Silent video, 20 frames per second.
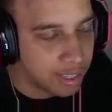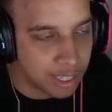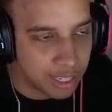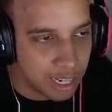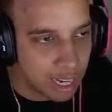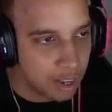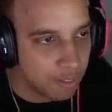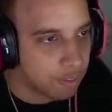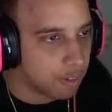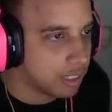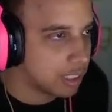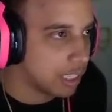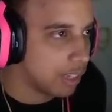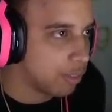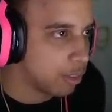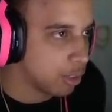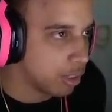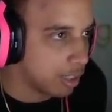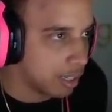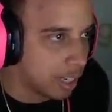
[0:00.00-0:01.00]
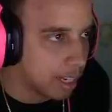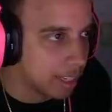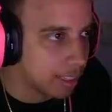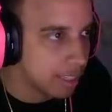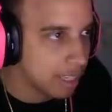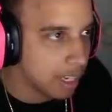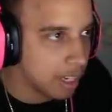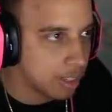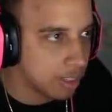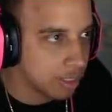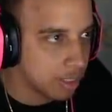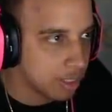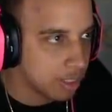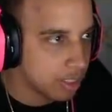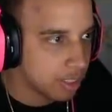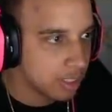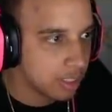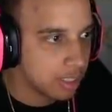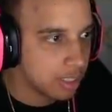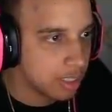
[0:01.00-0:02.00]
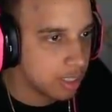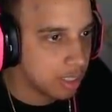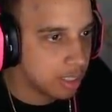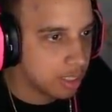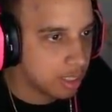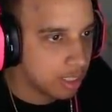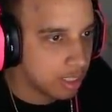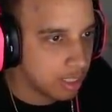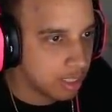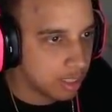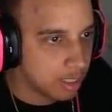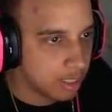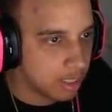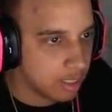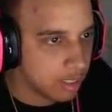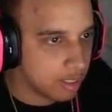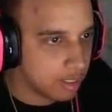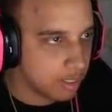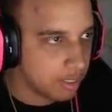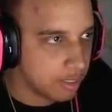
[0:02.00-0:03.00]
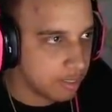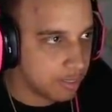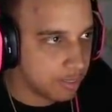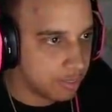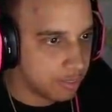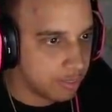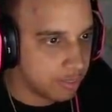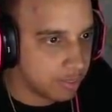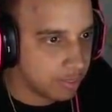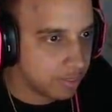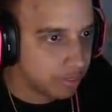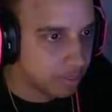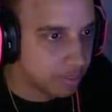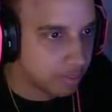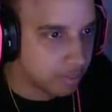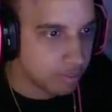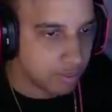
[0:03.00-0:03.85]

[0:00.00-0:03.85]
the confidence level's on nine thousand. Can I get like all the kills? I'm sorry to say that.